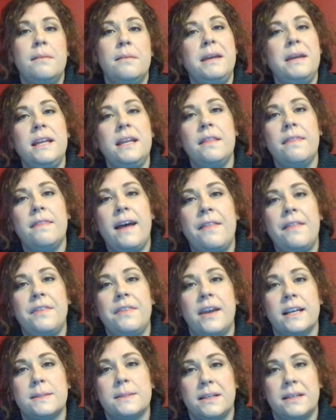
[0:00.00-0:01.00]
meaning that
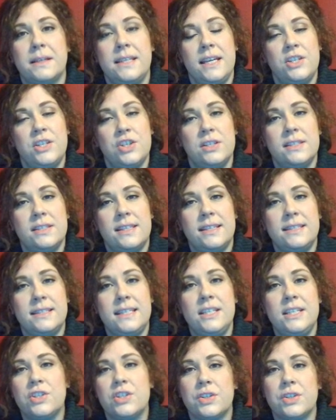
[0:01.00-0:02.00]
the expectation is that
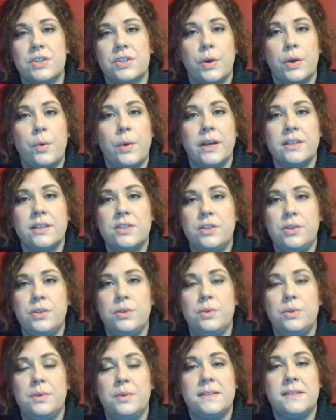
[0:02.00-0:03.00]
teachers are going
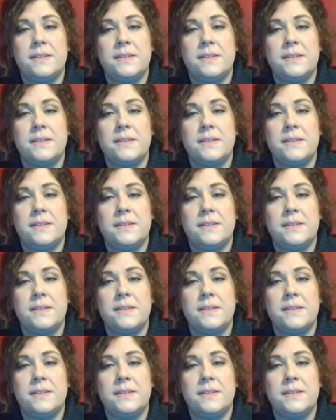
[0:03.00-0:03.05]
to